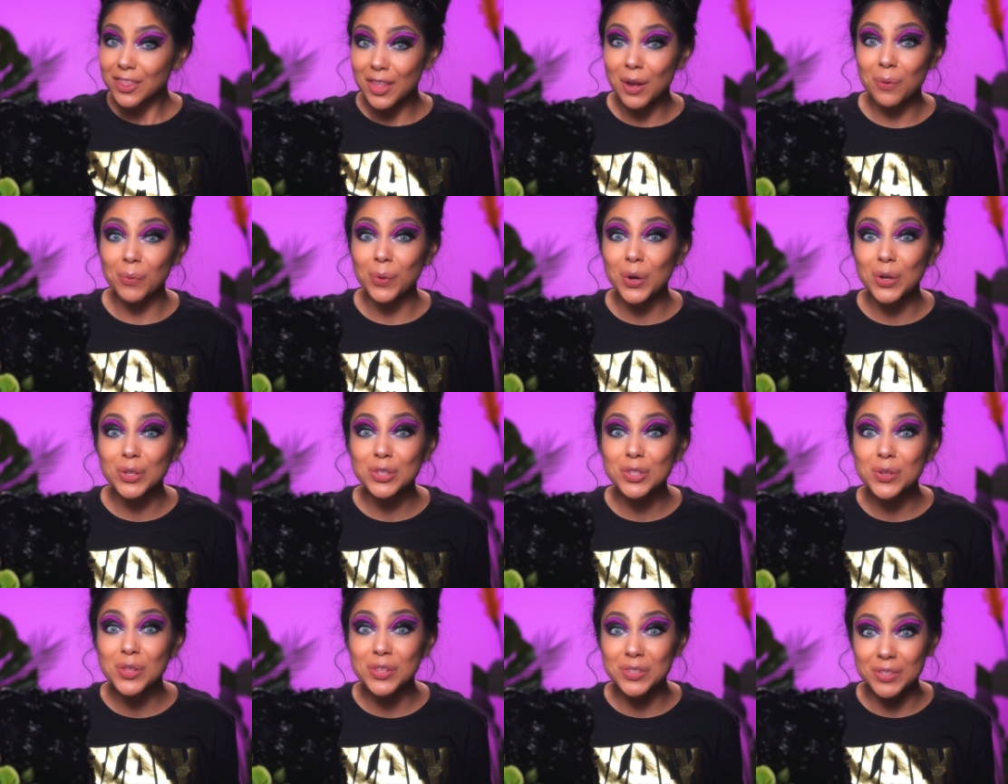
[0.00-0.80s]
Then we're gonna
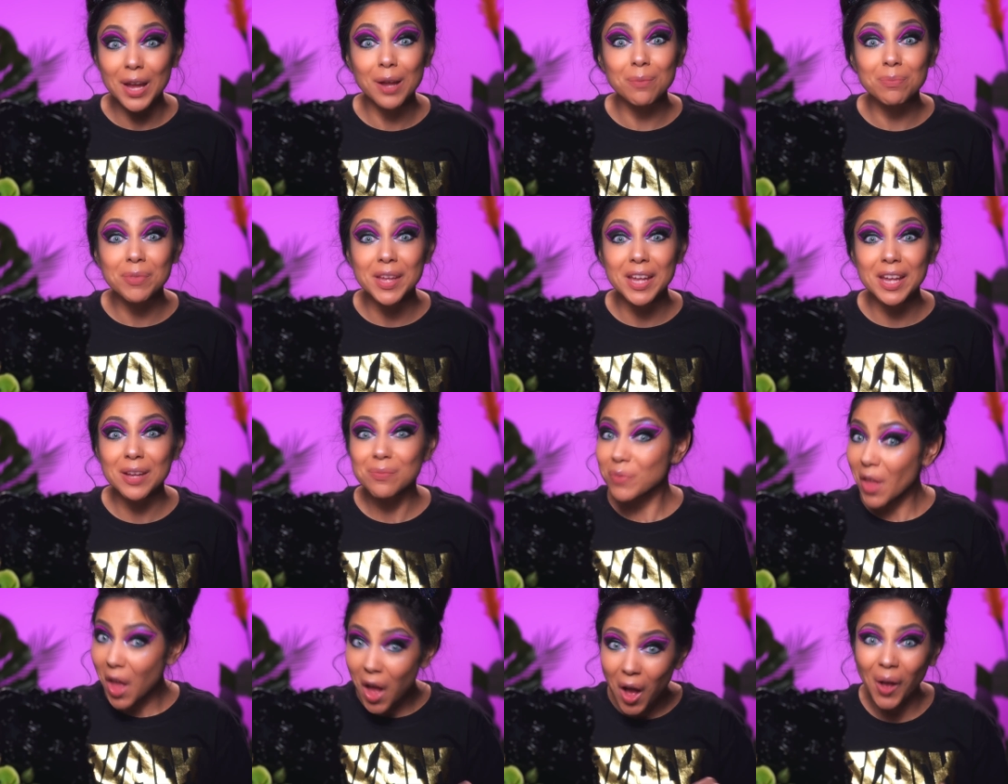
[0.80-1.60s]
do the same
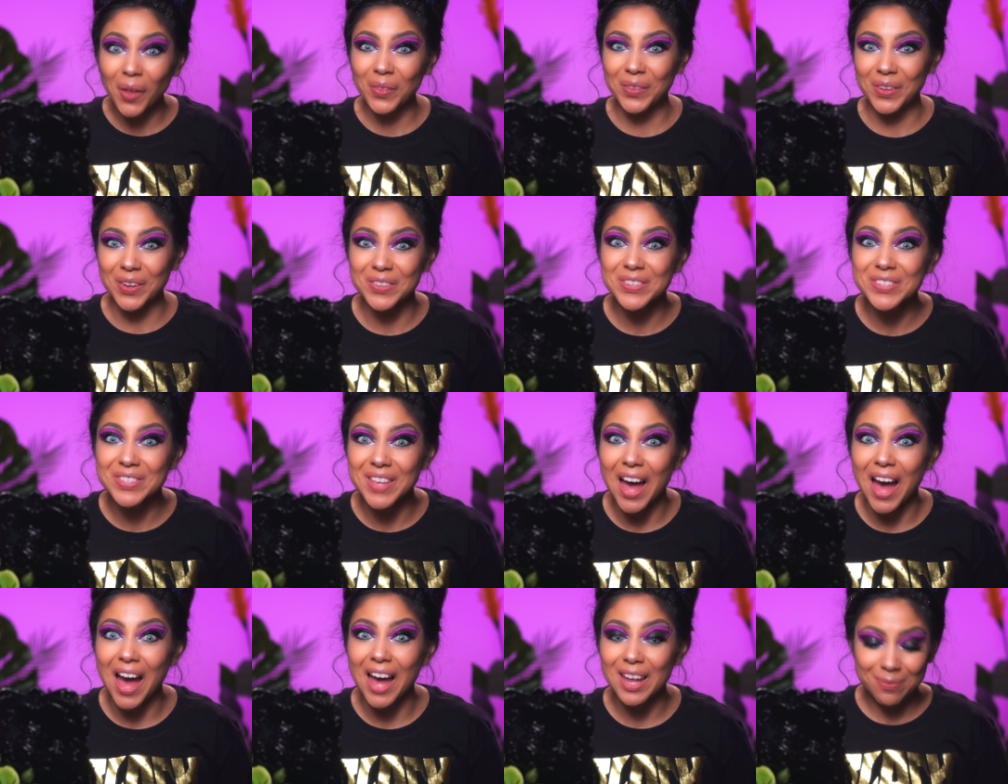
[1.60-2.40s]
thing on the other
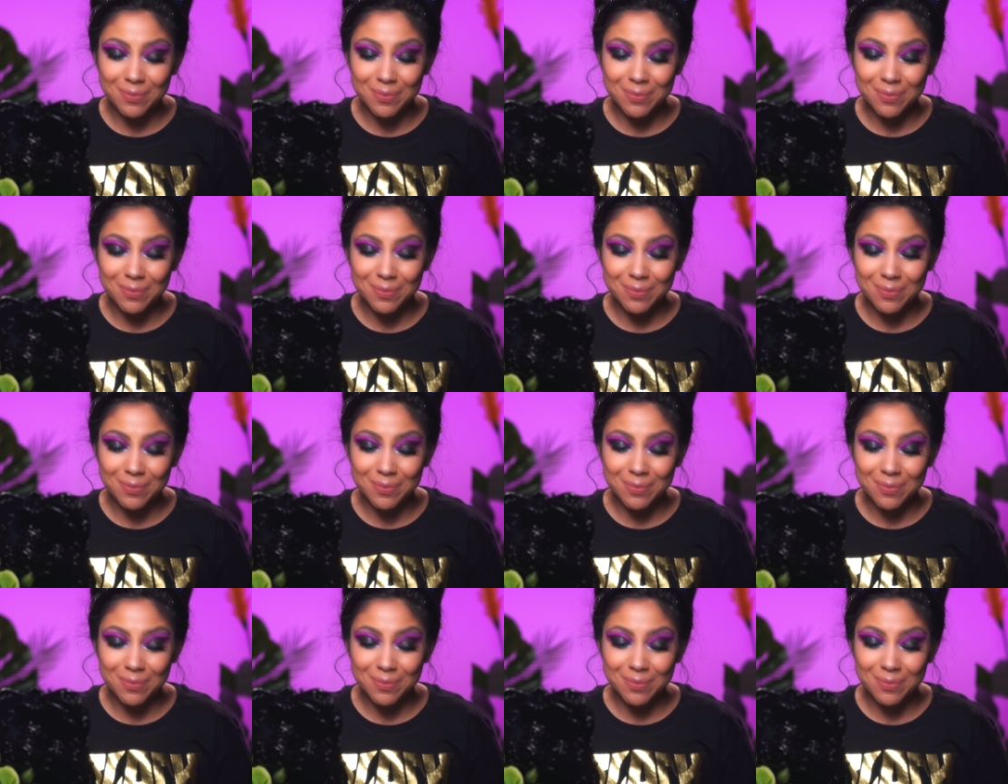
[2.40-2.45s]
side.